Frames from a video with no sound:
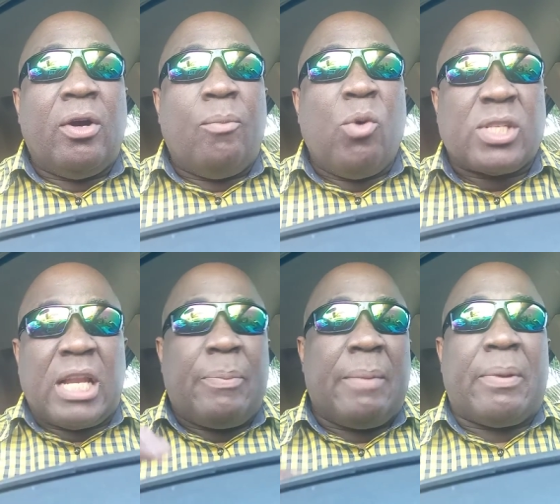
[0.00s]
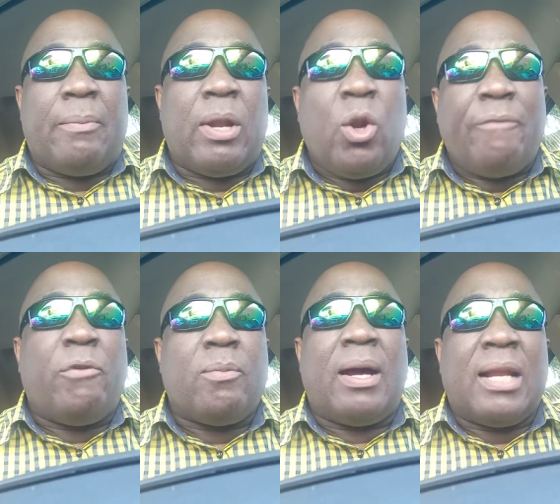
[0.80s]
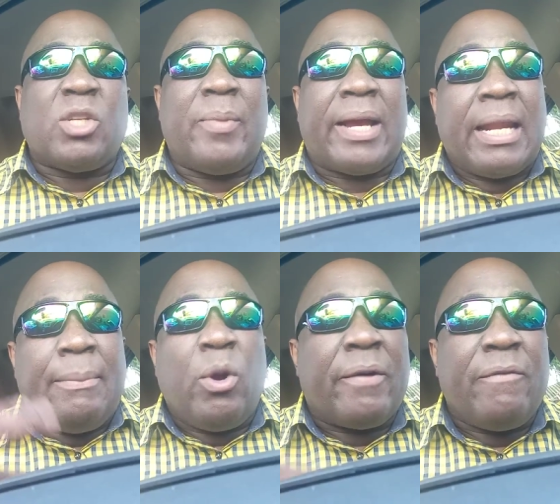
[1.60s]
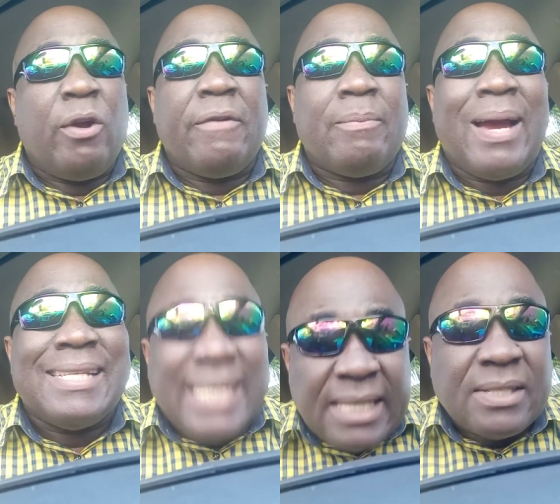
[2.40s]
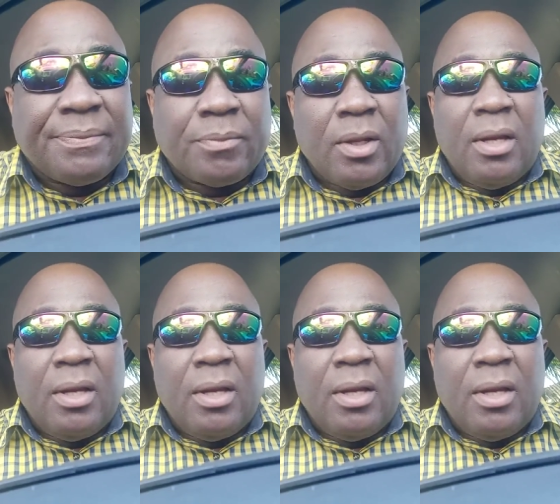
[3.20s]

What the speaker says: Most of the people them love football in Jamaica. They love it by season.